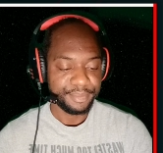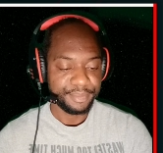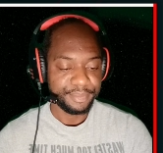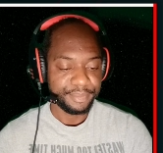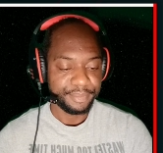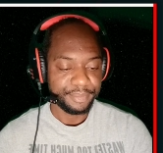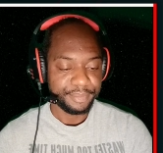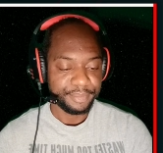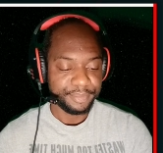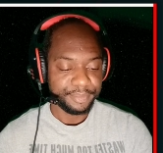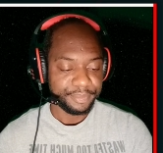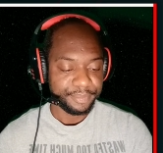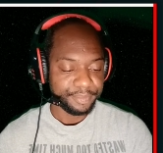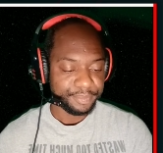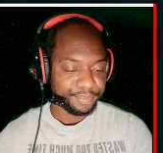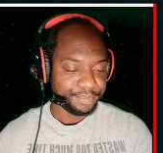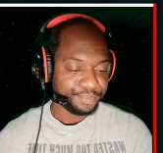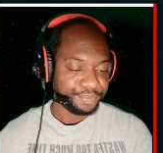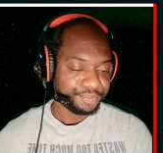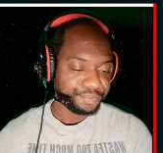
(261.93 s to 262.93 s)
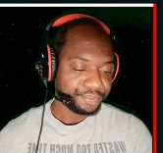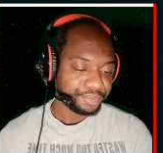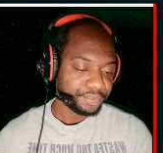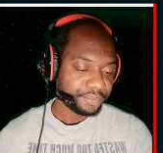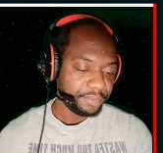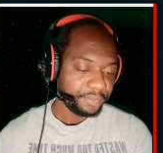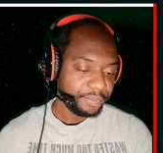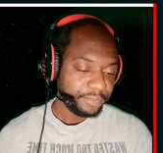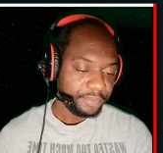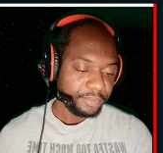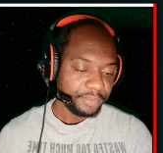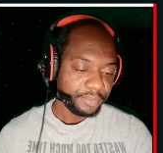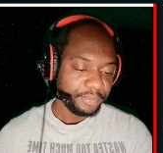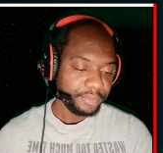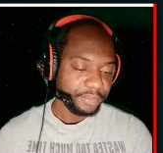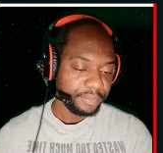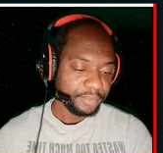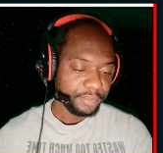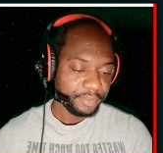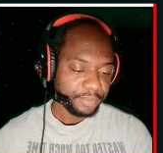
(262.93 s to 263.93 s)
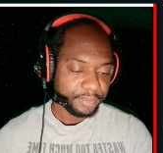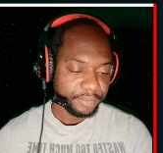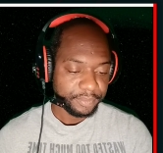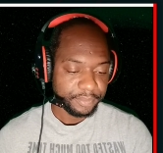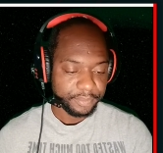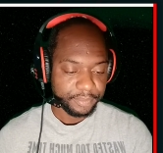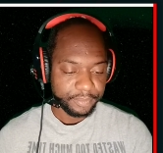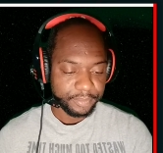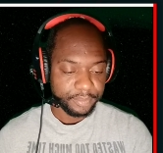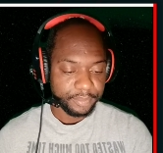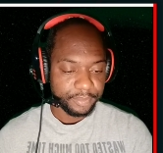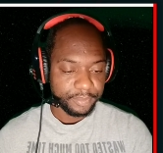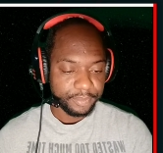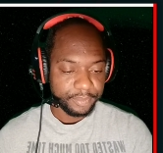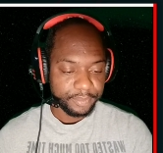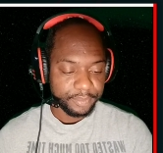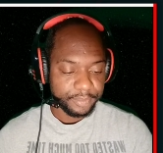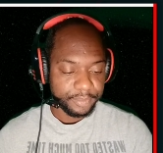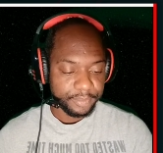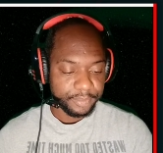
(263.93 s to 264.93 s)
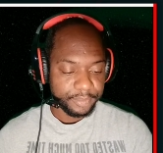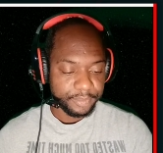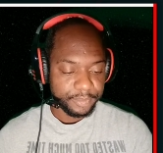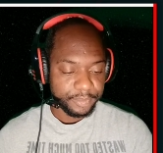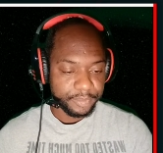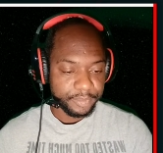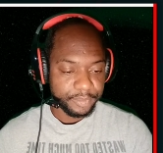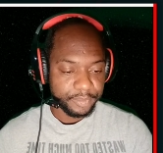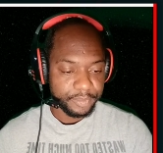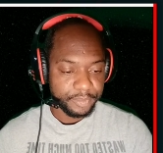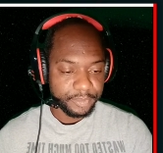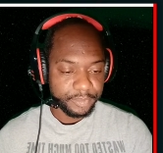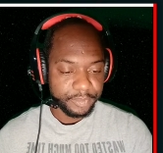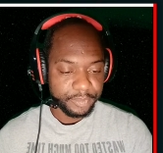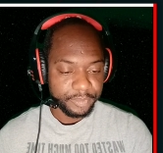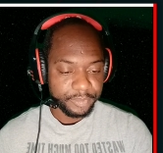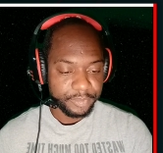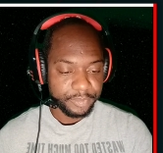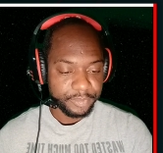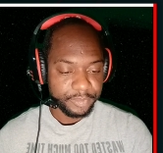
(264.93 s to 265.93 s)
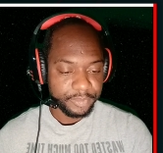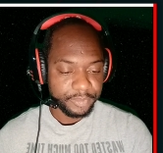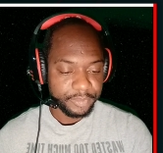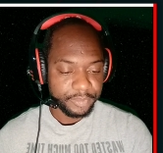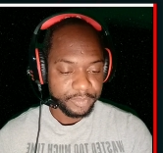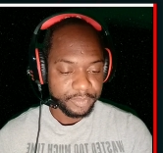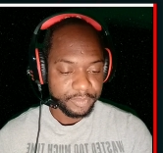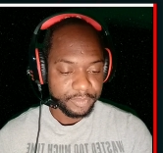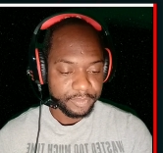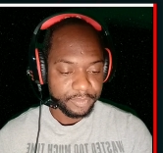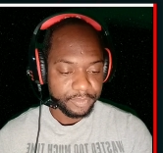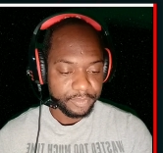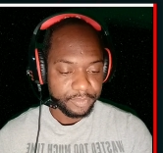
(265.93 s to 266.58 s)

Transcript: (no one is talking)